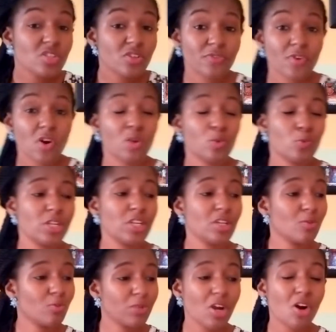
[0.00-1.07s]
of all,
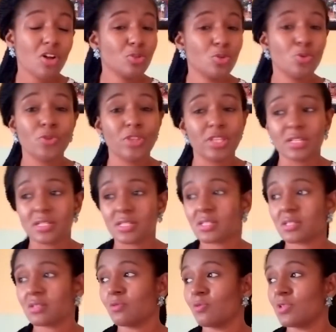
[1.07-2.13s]
we all know
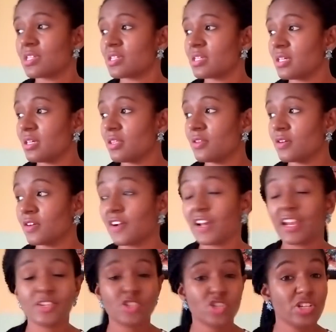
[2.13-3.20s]
this. We see the
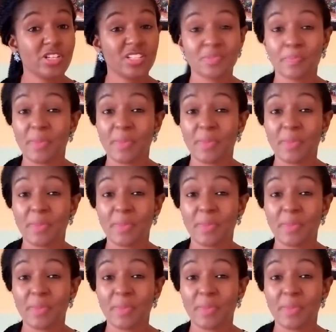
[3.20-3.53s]
glaciers